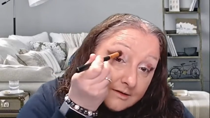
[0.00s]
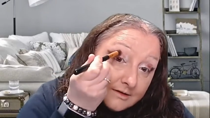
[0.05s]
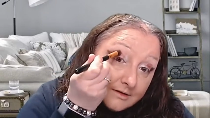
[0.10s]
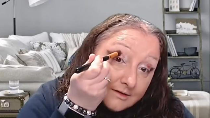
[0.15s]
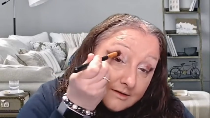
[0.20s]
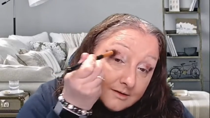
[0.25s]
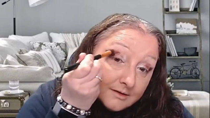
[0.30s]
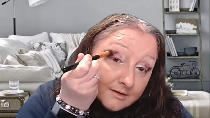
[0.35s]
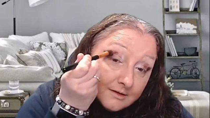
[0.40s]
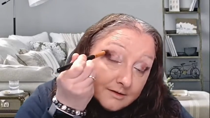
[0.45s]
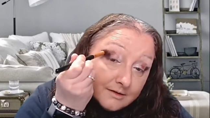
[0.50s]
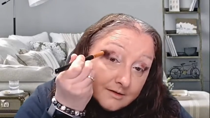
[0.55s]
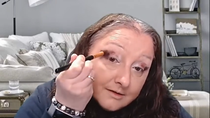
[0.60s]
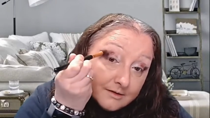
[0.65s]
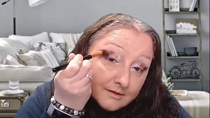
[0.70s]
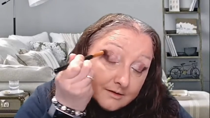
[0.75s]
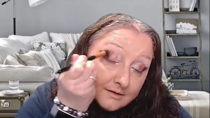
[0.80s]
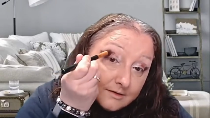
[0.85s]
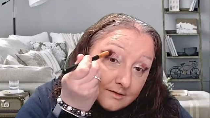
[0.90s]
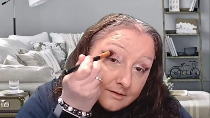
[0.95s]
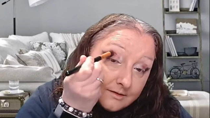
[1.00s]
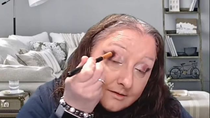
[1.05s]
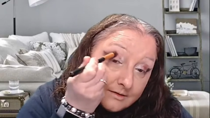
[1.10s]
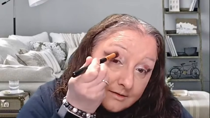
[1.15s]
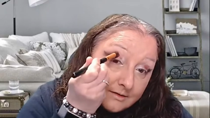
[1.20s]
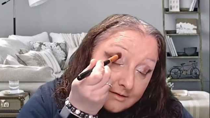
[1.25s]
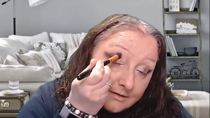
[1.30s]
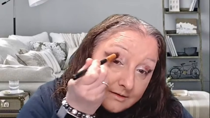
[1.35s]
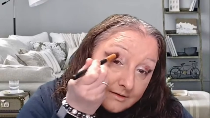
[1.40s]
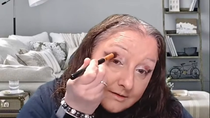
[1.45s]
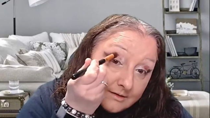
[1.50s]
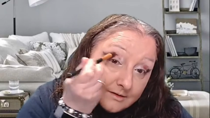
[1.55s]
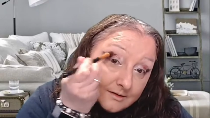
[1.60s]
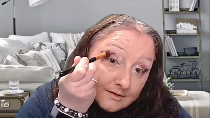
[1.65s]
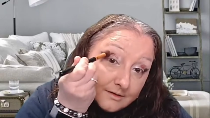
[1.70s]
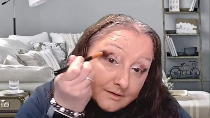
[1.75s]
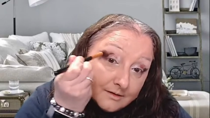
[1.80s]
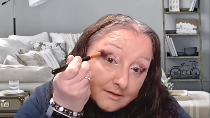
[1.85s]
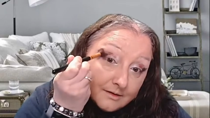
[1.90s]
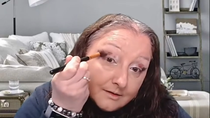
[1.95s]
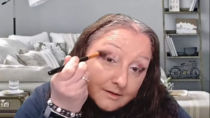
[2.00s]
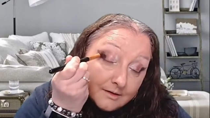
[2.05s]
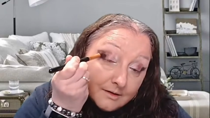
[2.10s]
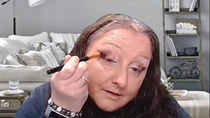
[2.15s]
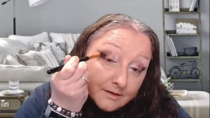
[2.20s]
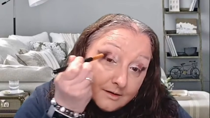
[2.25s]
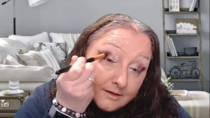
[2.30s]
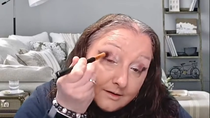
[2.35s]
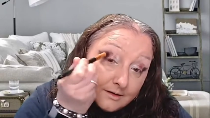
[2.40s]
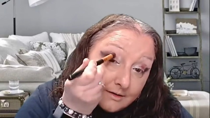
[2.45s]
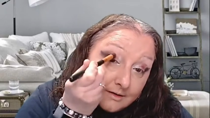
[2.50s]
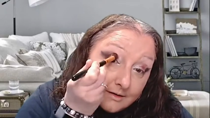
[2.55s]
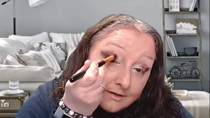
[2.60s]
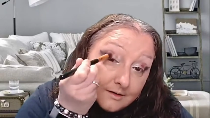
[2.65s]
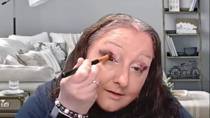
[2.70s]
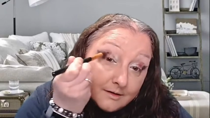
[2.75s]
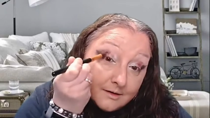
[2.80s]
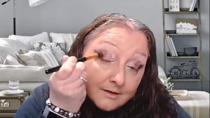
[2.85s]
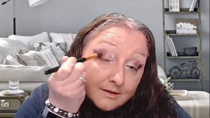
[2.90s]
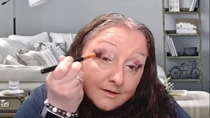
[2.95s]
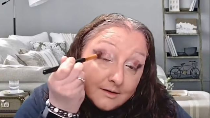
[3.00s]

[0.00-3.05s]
(no one is talking)